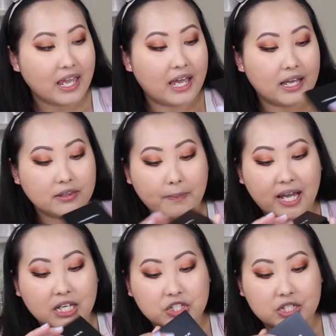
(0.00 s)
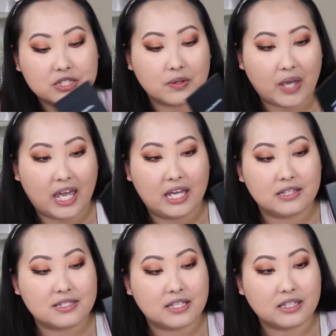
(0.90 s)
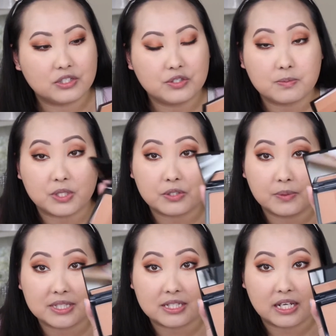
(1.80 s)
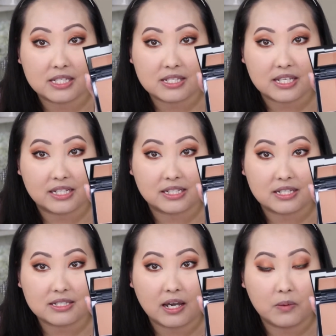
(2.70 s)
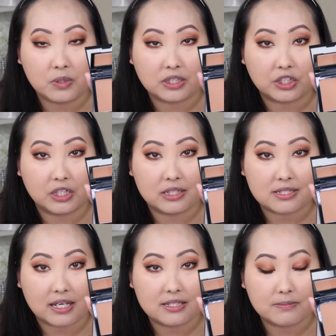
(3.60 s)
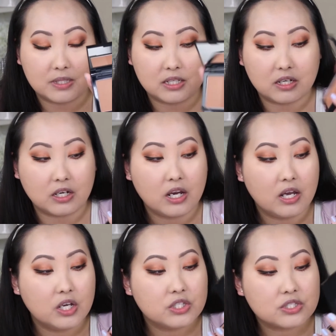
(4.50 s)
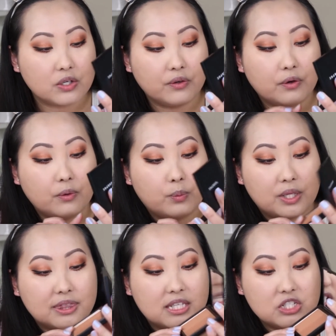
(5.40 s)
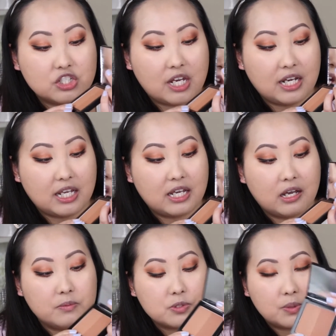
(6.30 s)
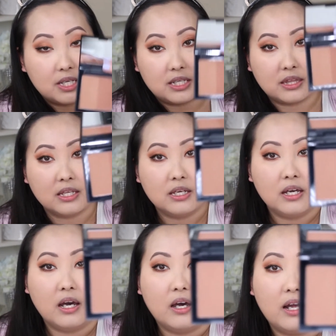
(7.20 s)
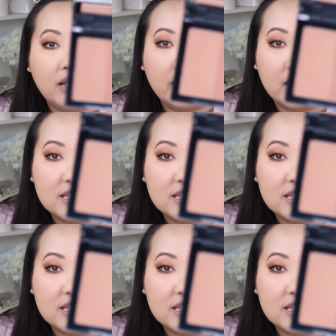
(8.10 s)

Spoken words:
And the packaging is okay. It's nothing too special. What's nice is that it does come with a good size mirror. So with this shade, it comes with, like I